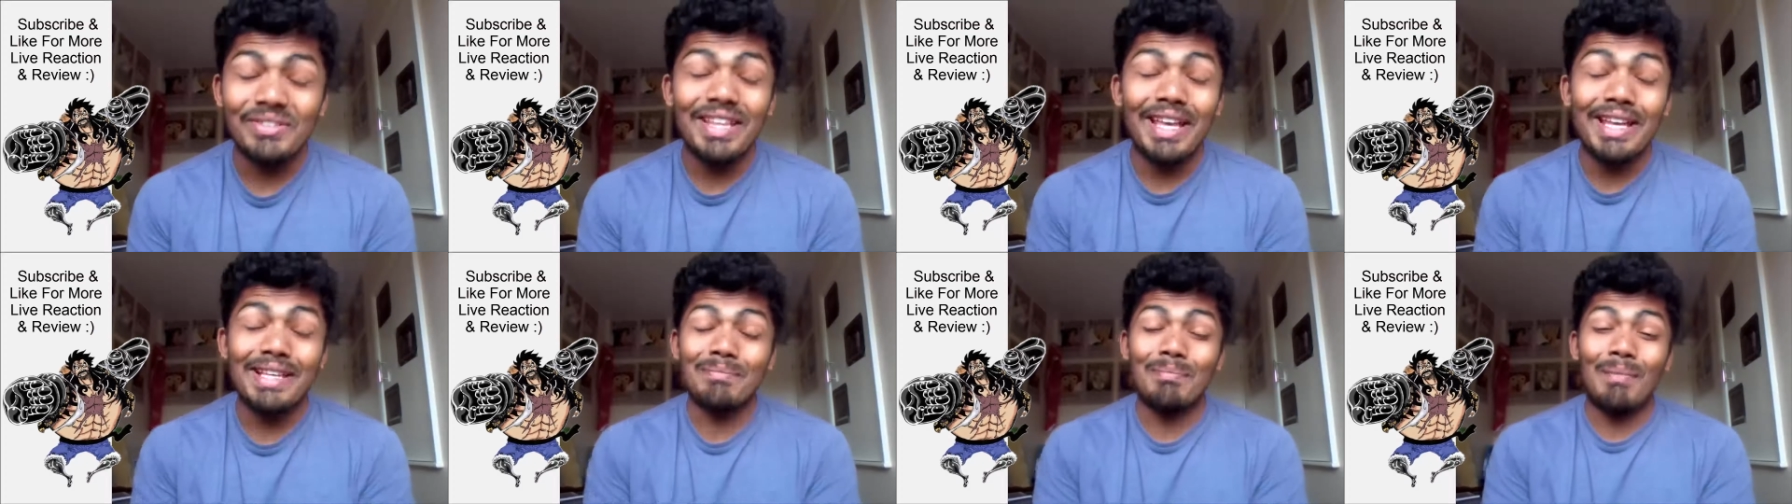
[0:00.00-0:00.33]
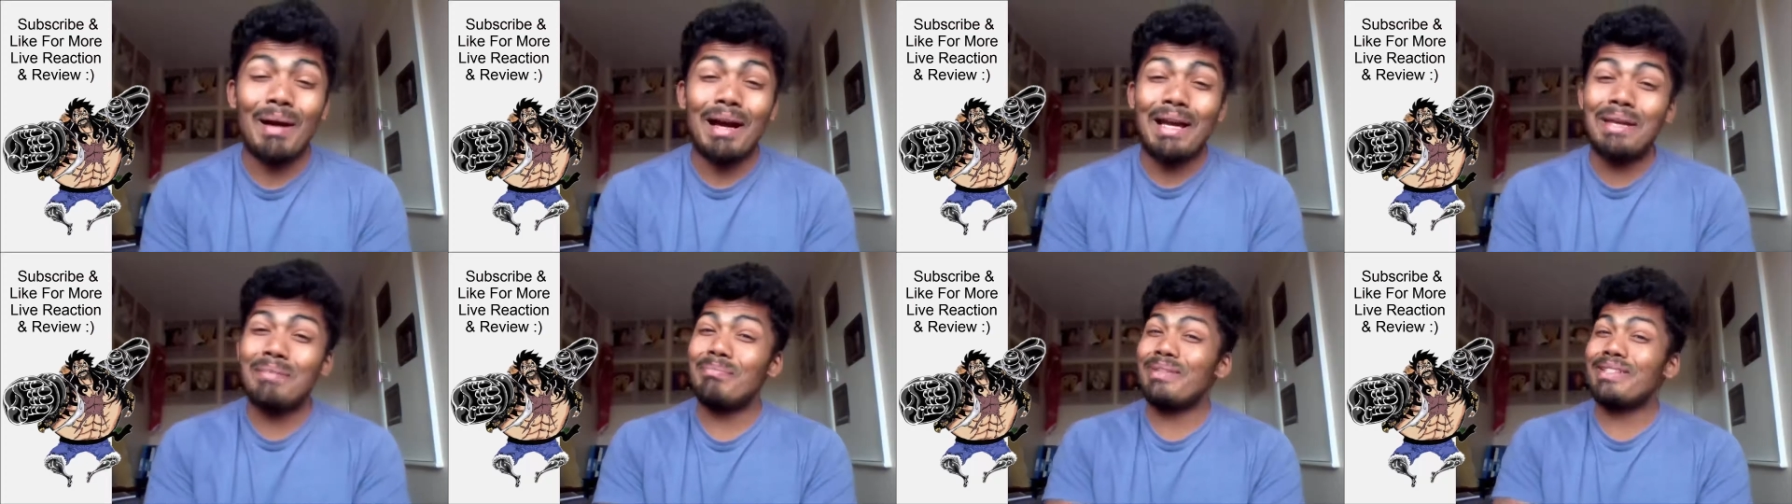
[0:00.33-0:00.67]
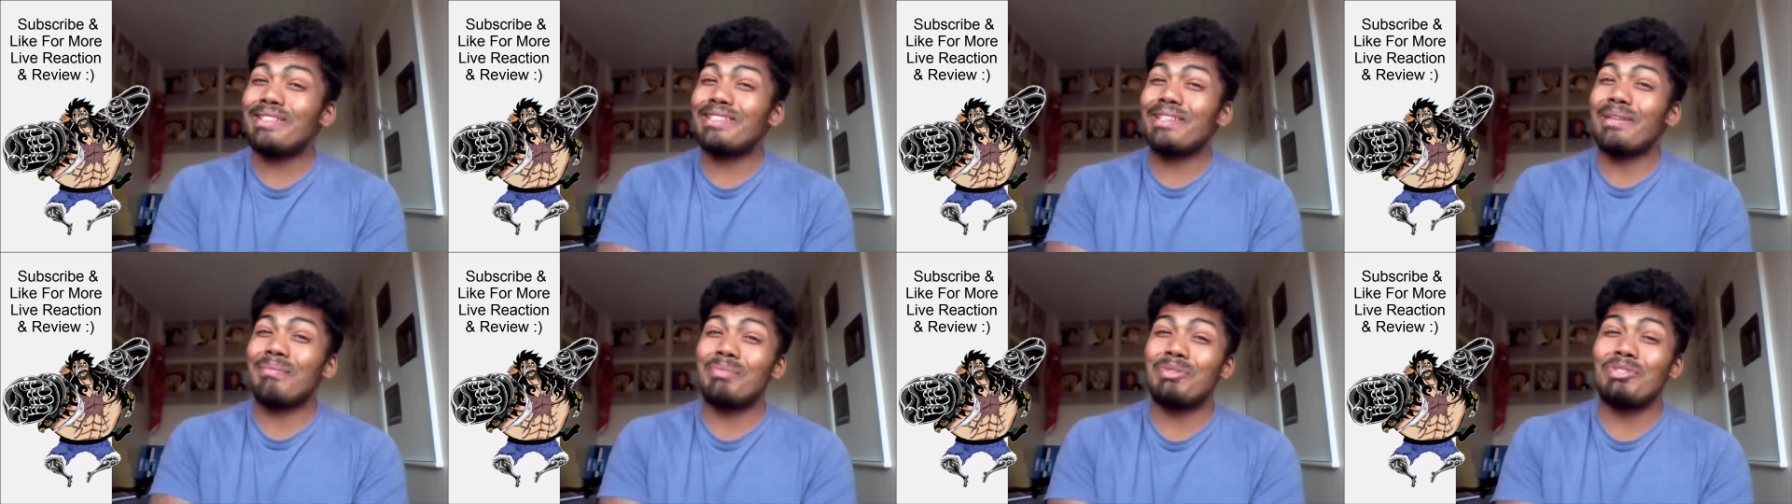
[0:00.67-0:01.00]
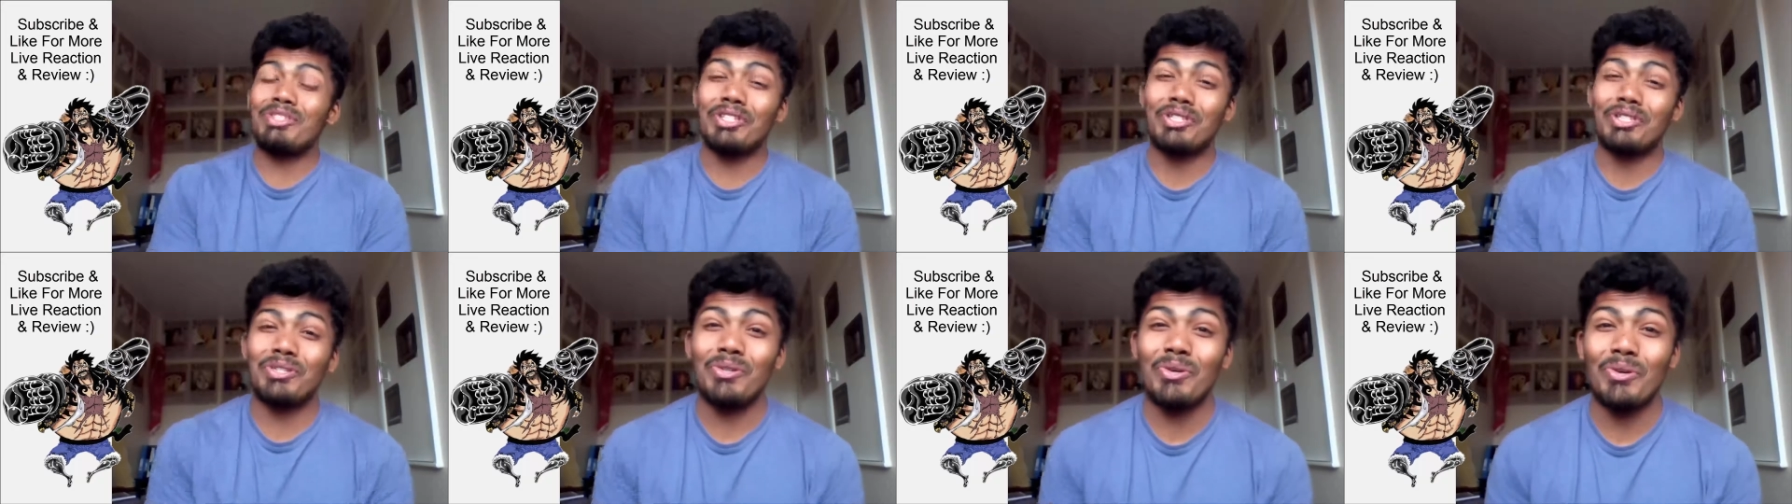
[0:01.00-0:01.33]
there's might be some
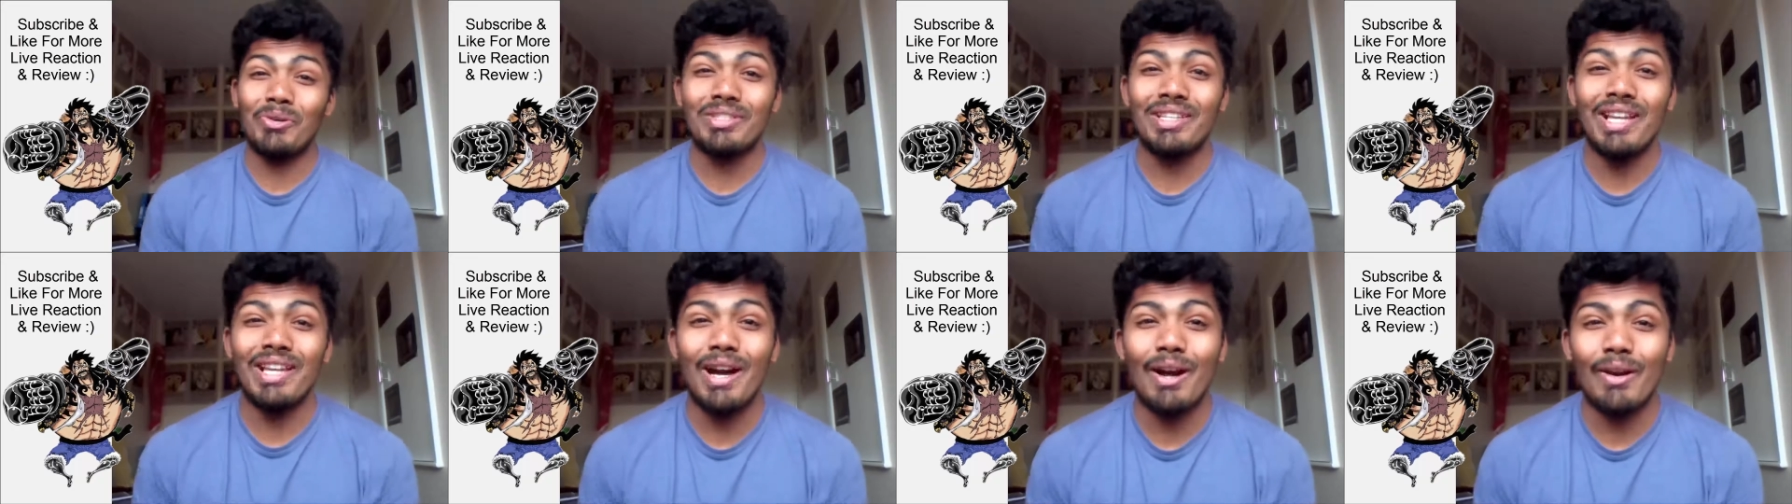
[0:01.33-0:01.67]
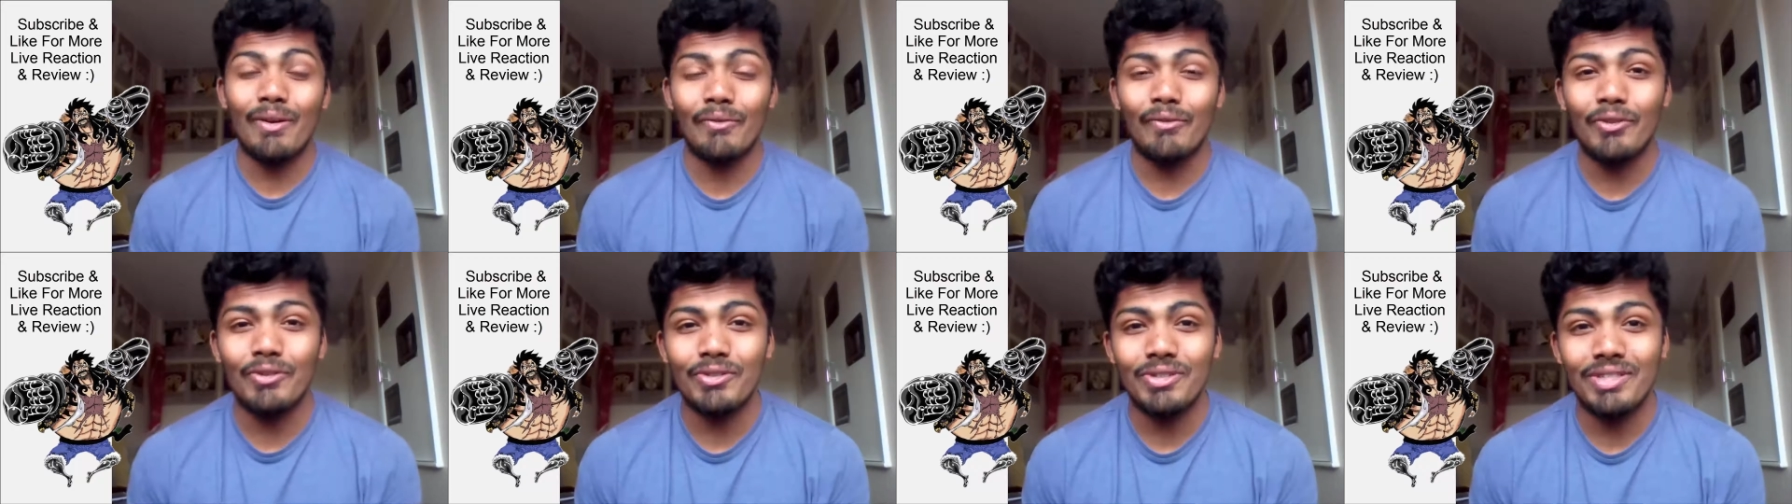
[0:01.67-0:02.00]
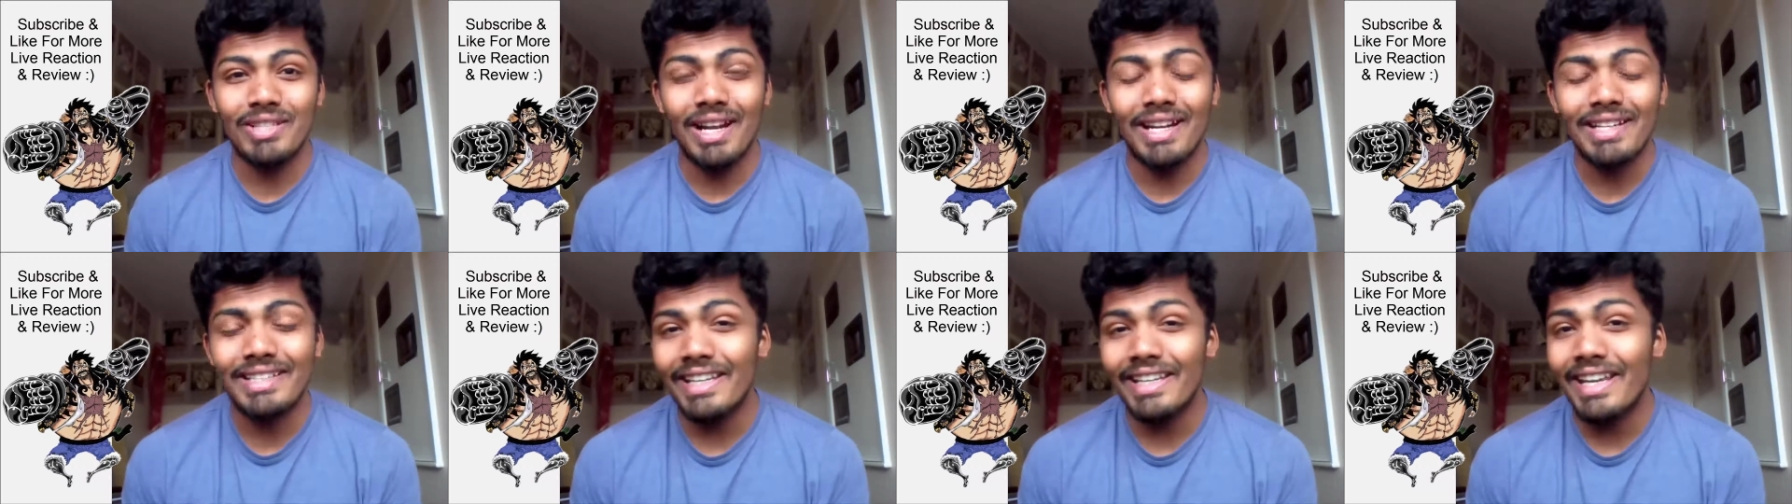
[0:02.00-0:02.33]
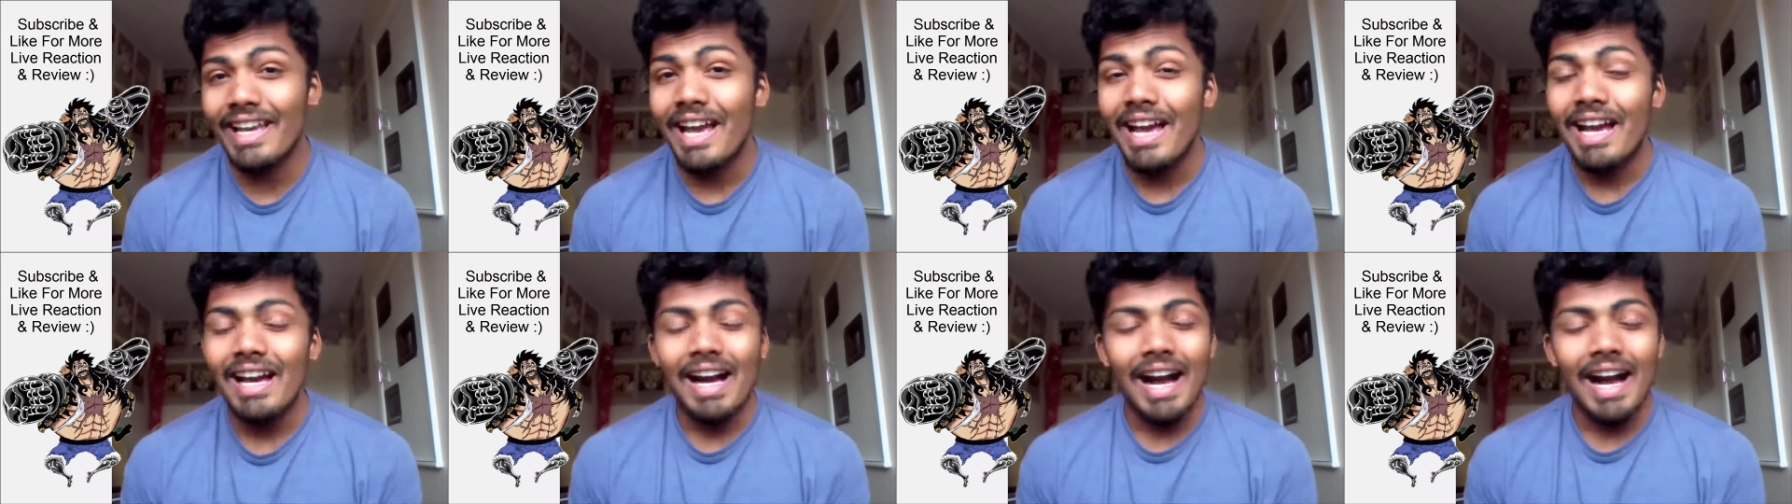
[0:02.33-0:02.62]
shit goes down for Sanji